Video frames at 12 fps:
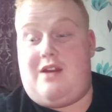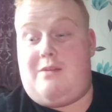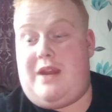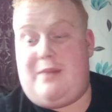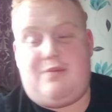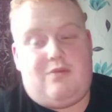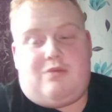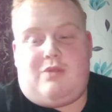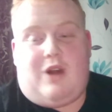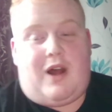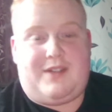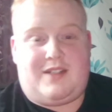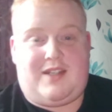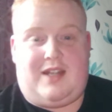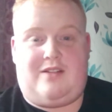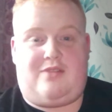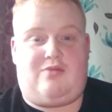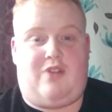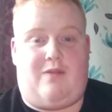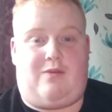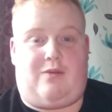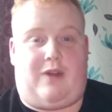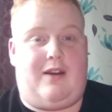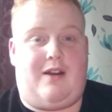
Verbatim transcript: People will not understand this rivalry.